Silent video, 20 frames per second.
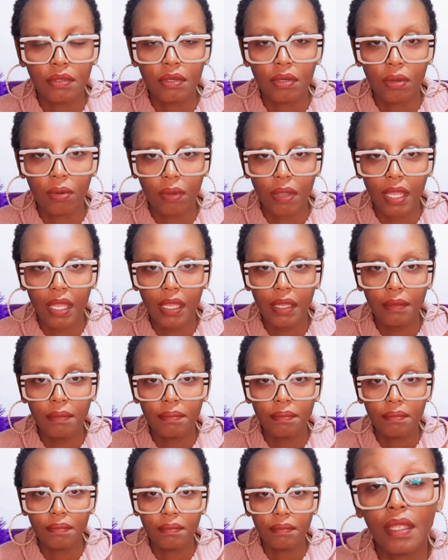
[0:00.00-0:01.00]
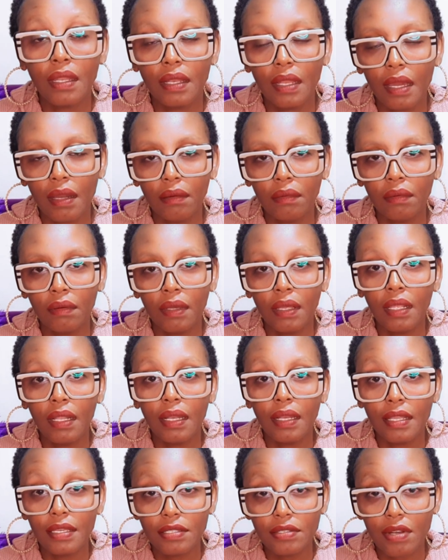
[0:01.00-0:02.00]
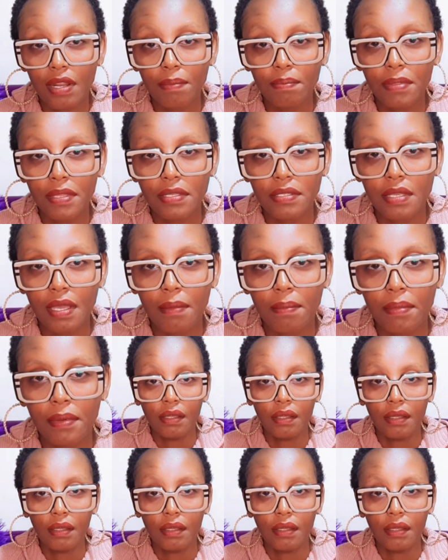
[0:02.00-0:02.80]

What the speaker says: Okay? Now, let's wrap this up.